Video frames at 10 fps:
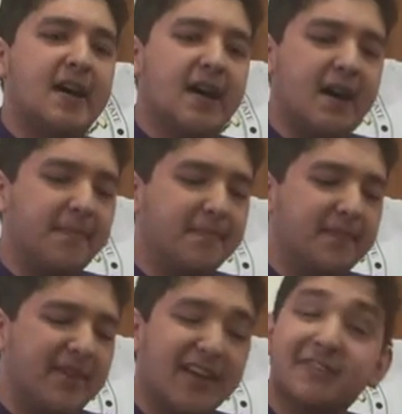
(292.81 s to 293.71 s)
Um,
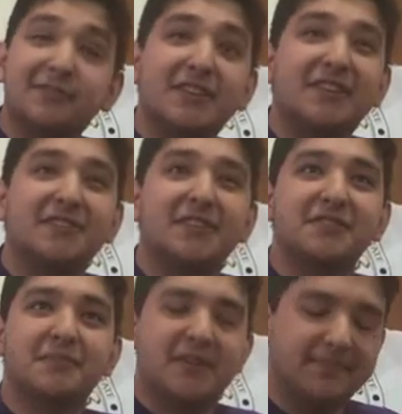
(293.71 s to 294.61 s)
and that's ridiculous.
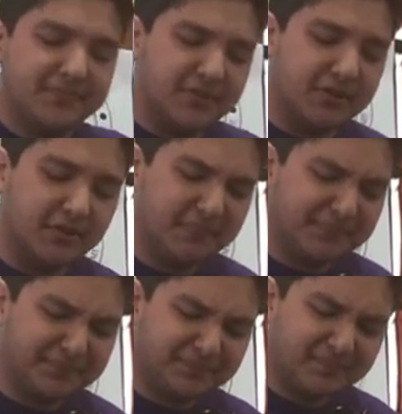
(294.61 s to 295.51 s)

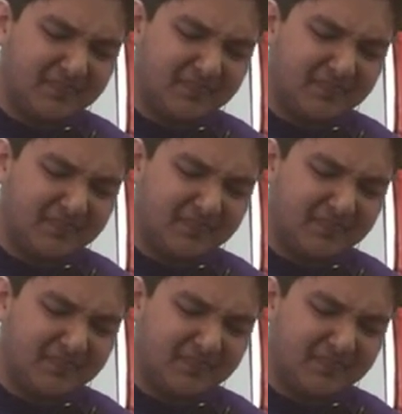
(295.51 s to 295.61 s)
So